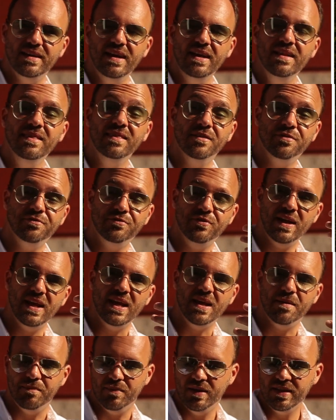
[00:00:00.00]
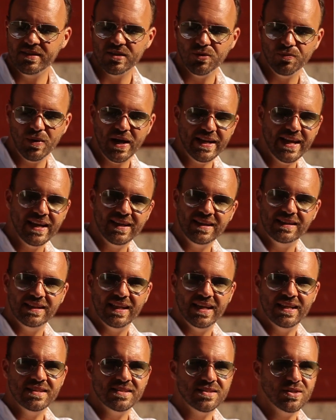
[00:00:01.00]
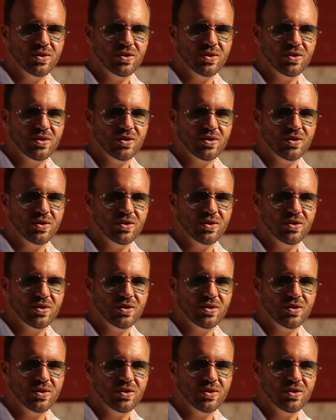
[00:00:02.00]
in the frame. It's a wide angle lens,